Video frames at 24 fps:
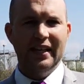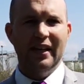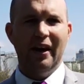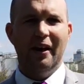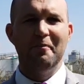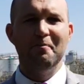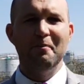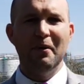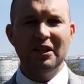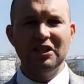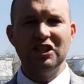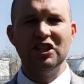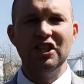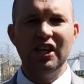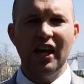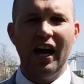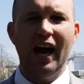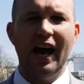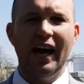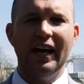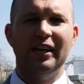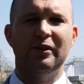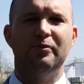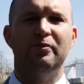Now imagine you
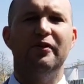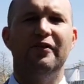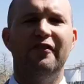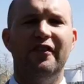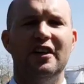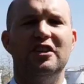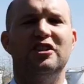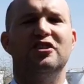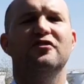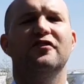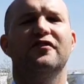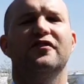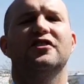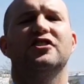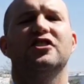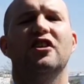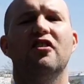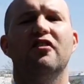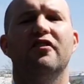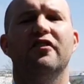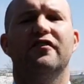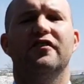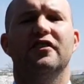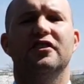hired a professional
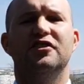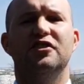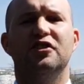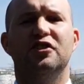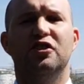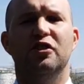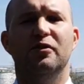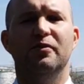photographer to